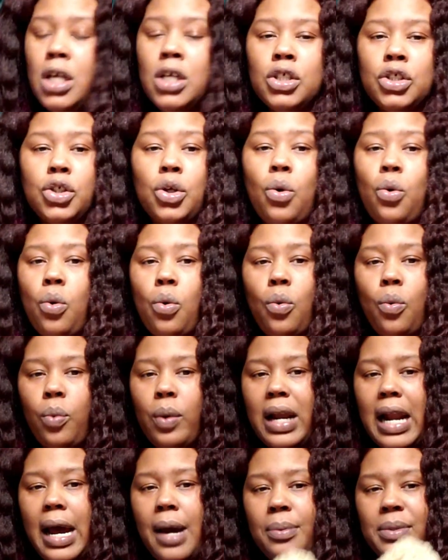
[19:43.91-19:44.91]
So
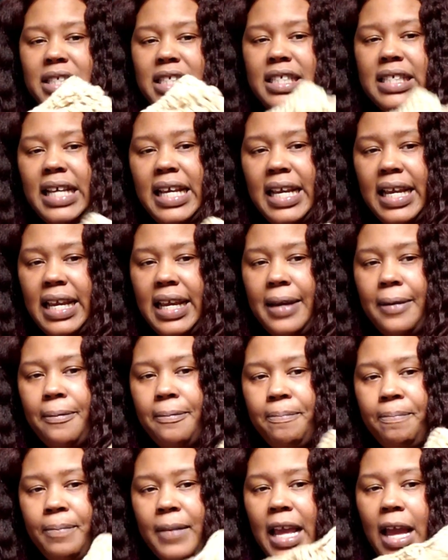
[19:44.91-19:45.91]
what I was seeing
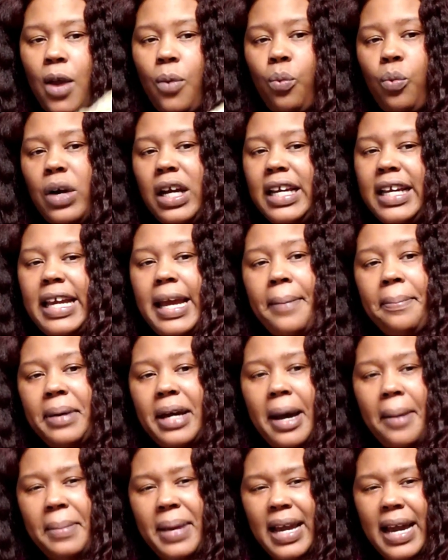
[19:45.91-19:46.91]
and what kept
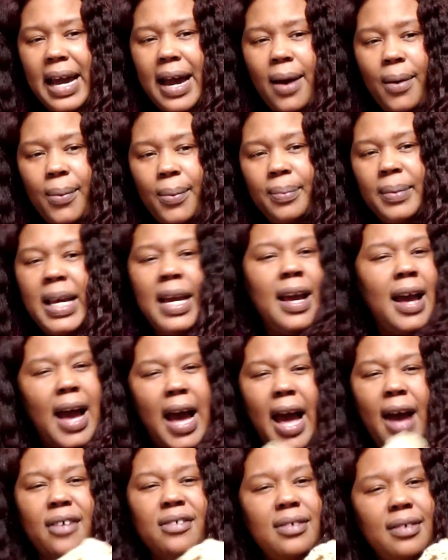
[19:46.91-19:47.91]
coming out,
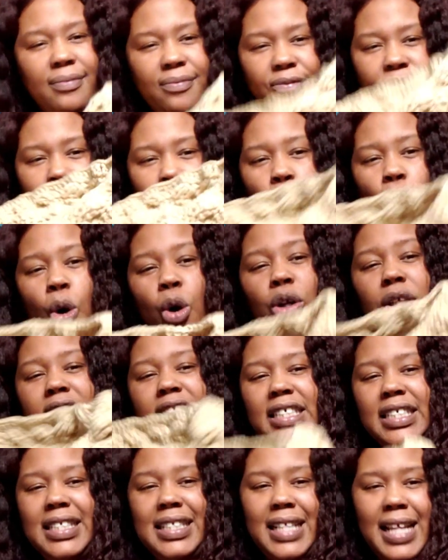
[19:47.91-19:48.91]
I've done frog
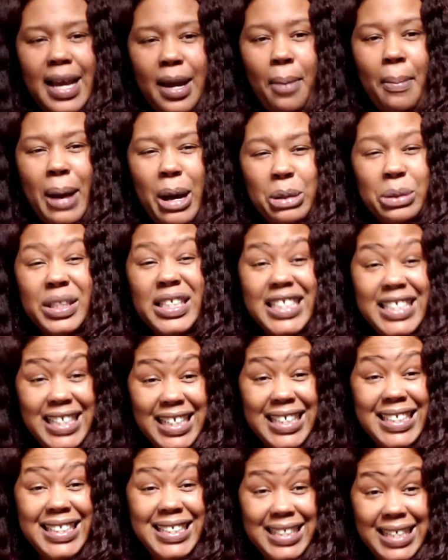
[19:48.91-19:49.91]
this thing about
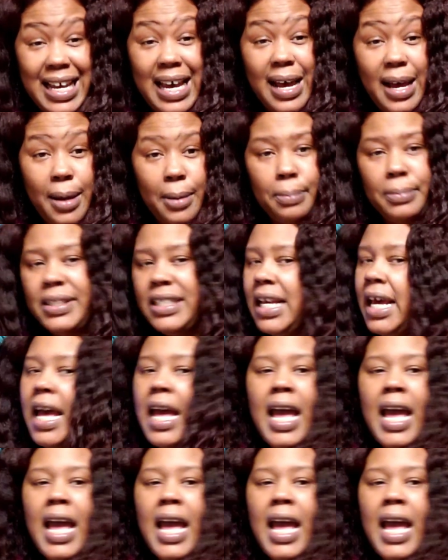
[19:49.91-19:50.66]
6 times,